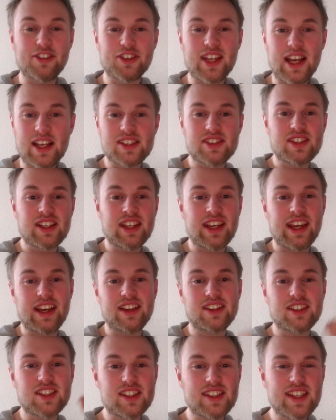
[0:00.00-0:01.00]
testing
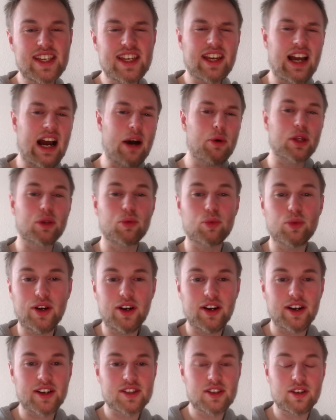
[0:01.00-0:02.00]
it, seeing how it works.